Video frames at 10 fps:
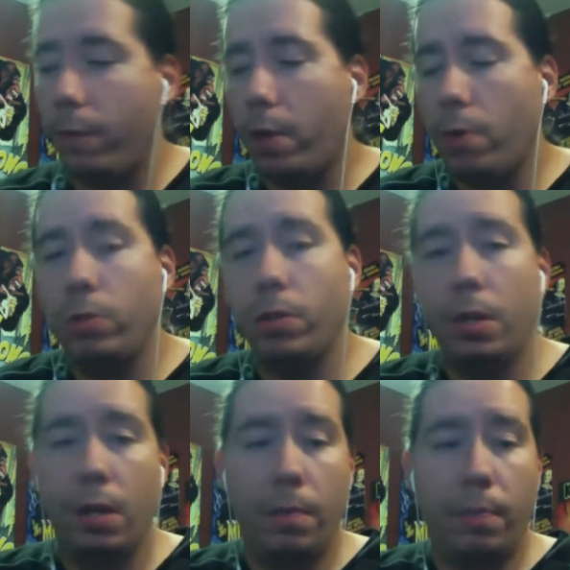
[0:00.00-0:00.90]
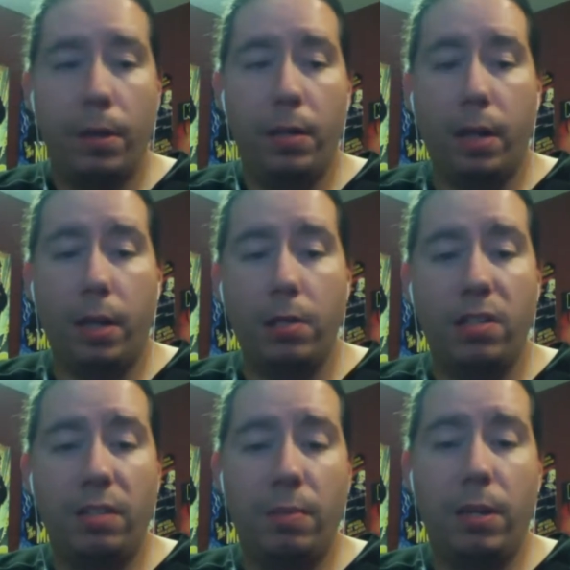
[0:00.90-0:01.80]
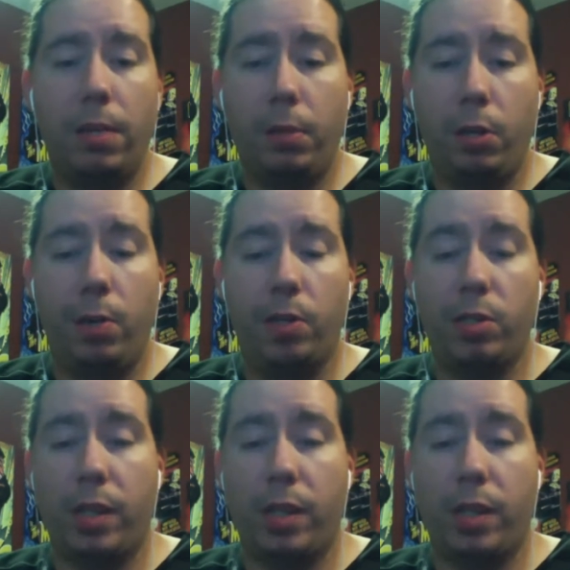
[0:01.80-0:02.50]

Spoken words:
those, but it doesn't seem to be the U.S.